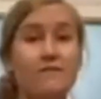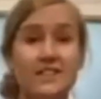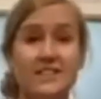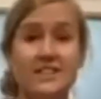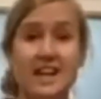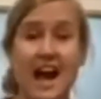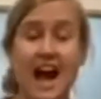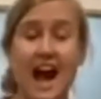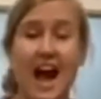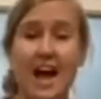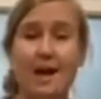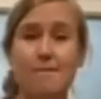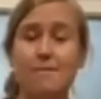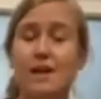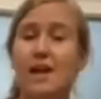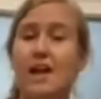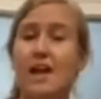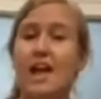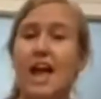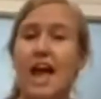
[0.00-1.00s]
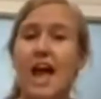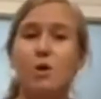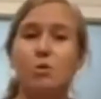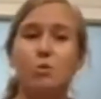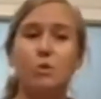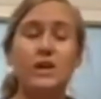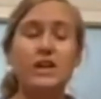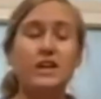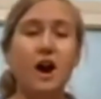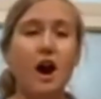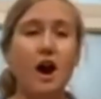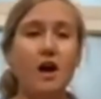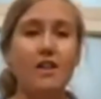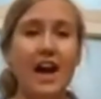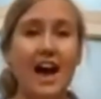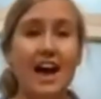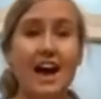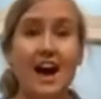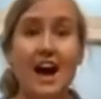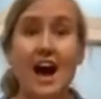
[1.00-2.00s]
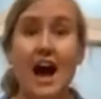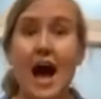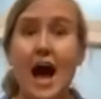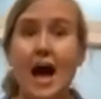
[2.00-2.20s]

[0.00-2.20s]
of the time, and we call that a